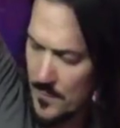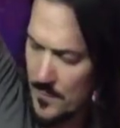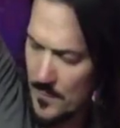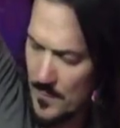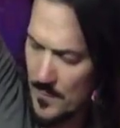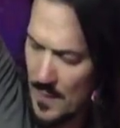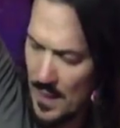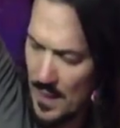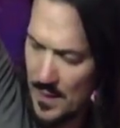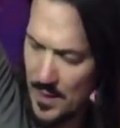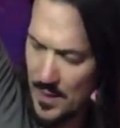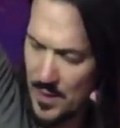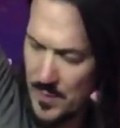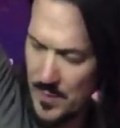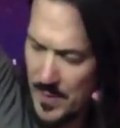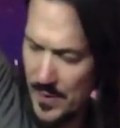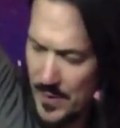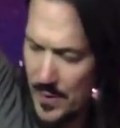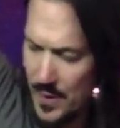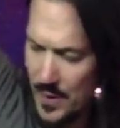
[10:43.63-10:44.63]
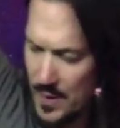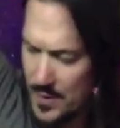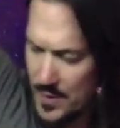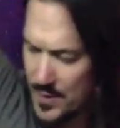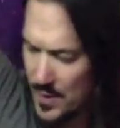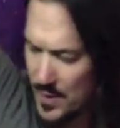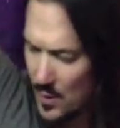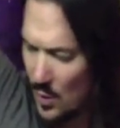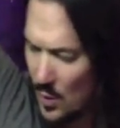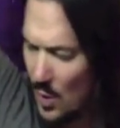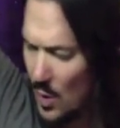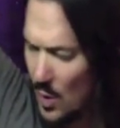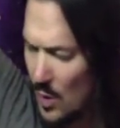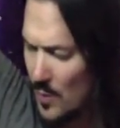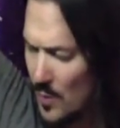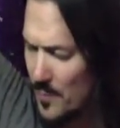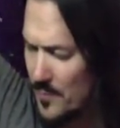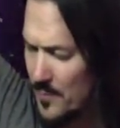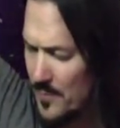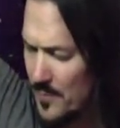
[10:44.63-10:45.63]
and experience it all,
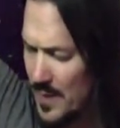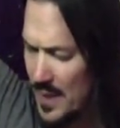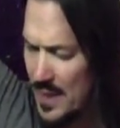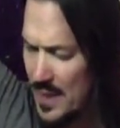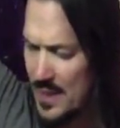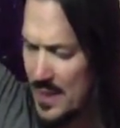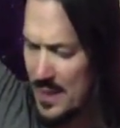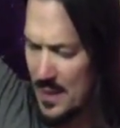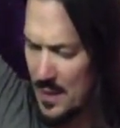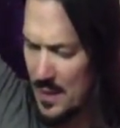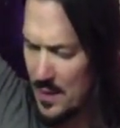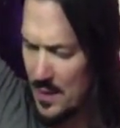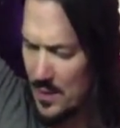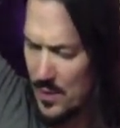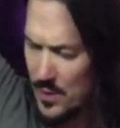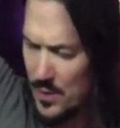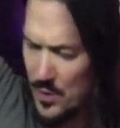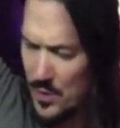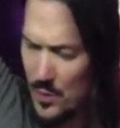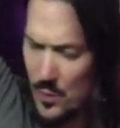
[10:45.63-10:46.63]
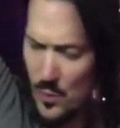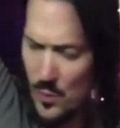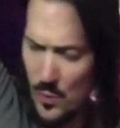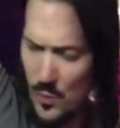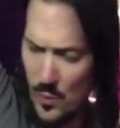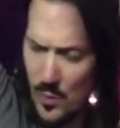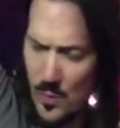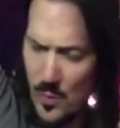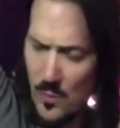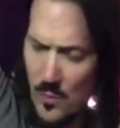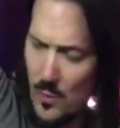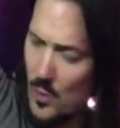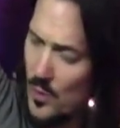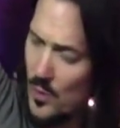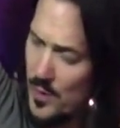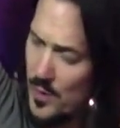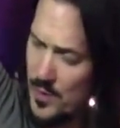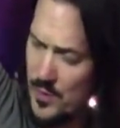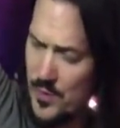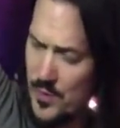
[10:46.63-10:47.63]
making you more
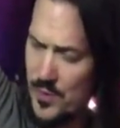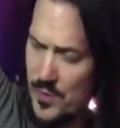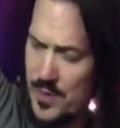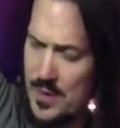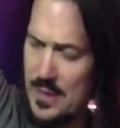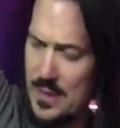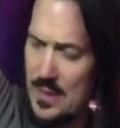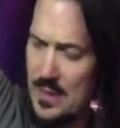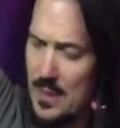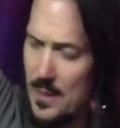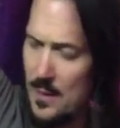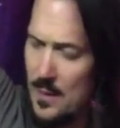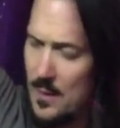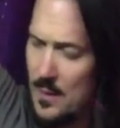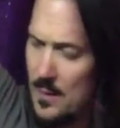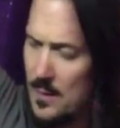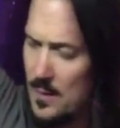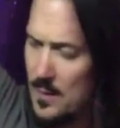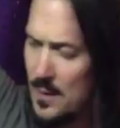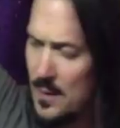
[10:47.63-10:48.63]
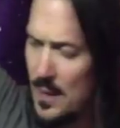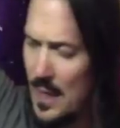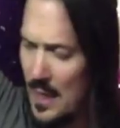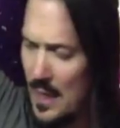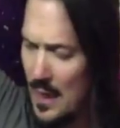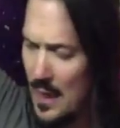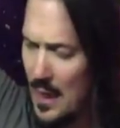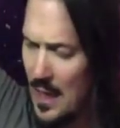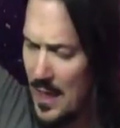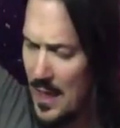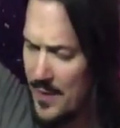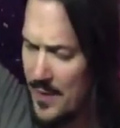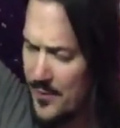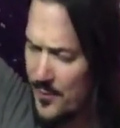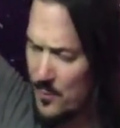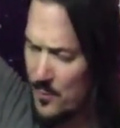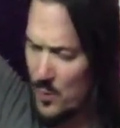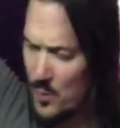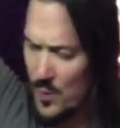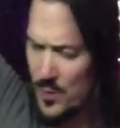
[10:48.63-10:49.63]
interesting and life
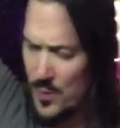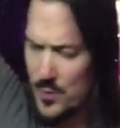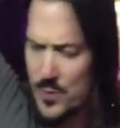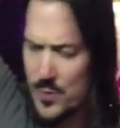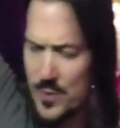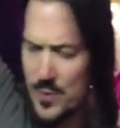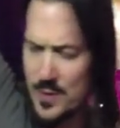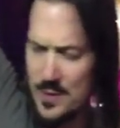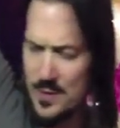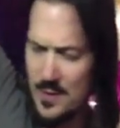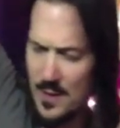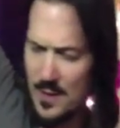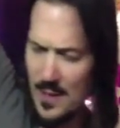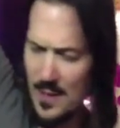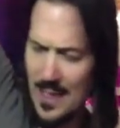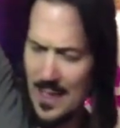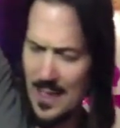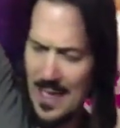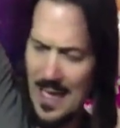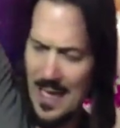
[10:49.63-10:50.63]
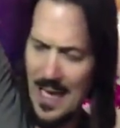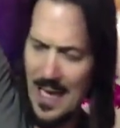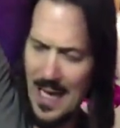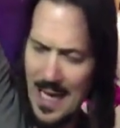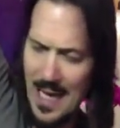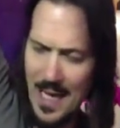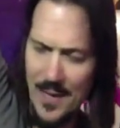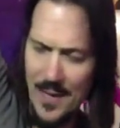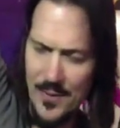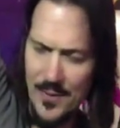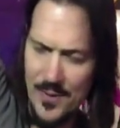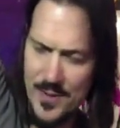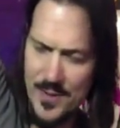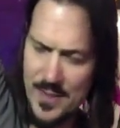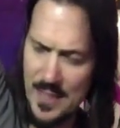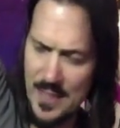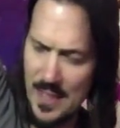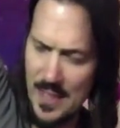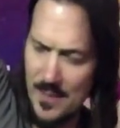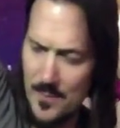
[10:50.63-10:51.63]
more interesting at the
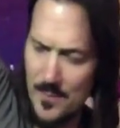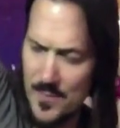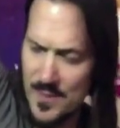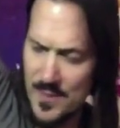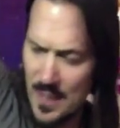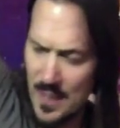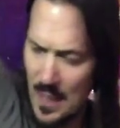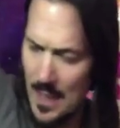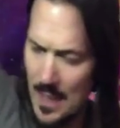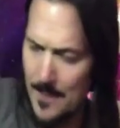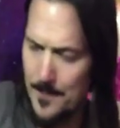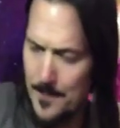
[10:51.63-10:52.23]
same time.